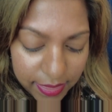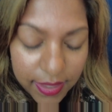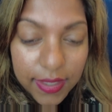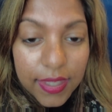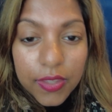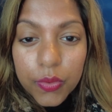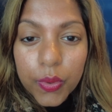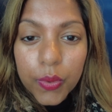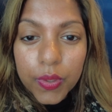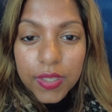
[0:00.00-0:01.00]
think
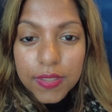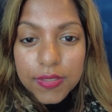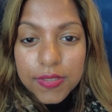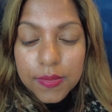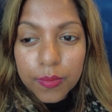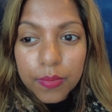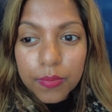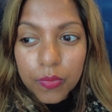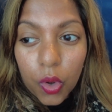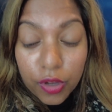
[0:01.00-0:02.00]
Heathrow is
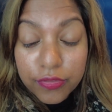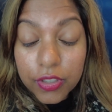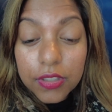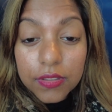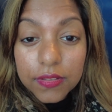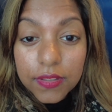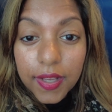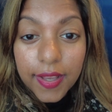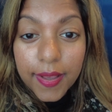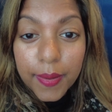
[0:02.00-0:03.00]
awful.
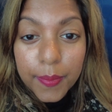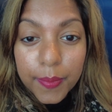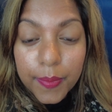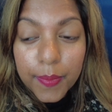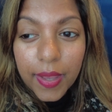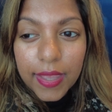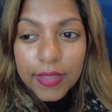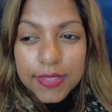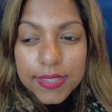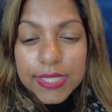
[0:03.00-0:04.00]

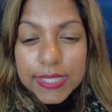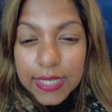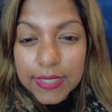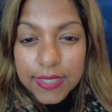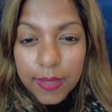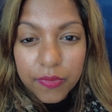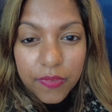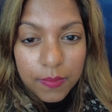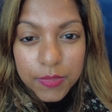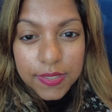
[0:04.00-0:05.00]
This is the second time I've
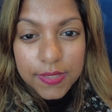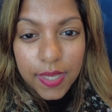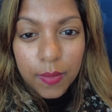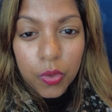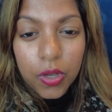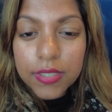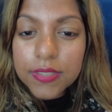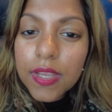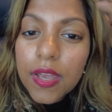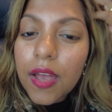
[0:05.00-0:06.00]
come to this airport,
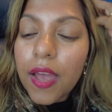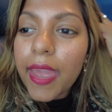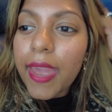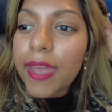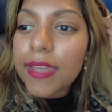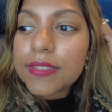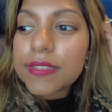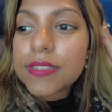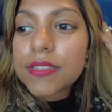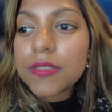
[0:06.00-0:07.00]

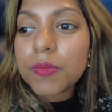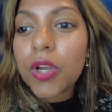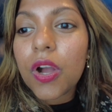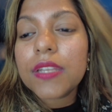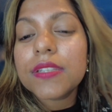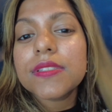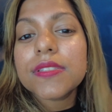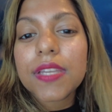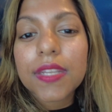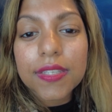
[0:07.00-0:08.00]
and to be
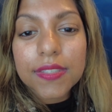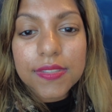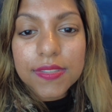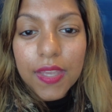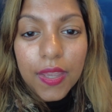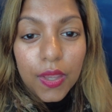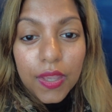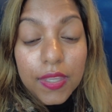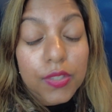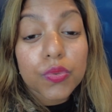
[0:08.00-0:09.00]
honest,
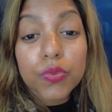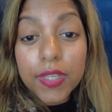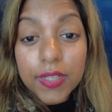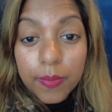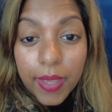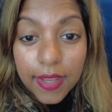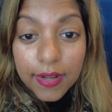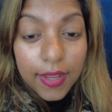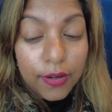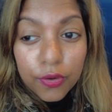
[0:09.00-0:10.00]
it's really bad.
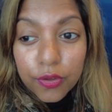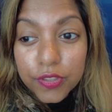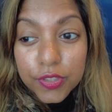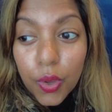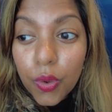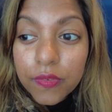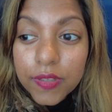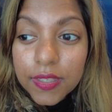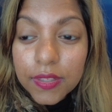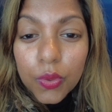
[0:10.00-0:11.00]
I don't know if it's
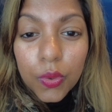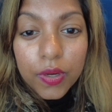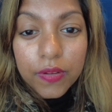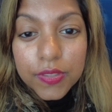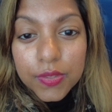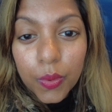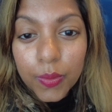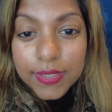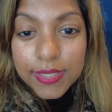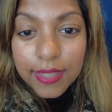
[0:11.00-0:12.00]
COVID or if it's
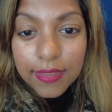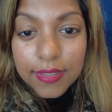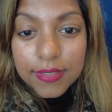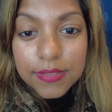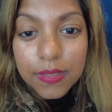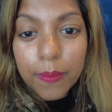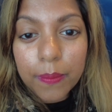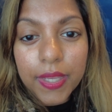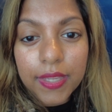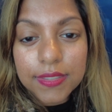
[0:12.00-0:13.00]
always like this,
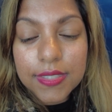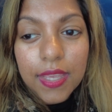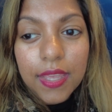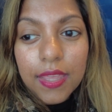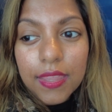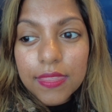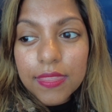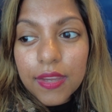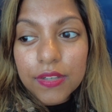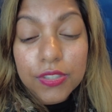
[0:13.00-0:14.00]
but
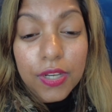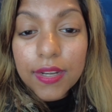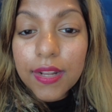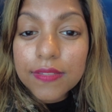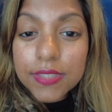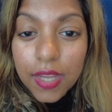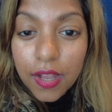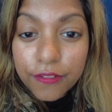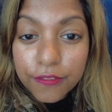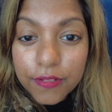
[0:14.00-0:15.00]
there's not enough staff,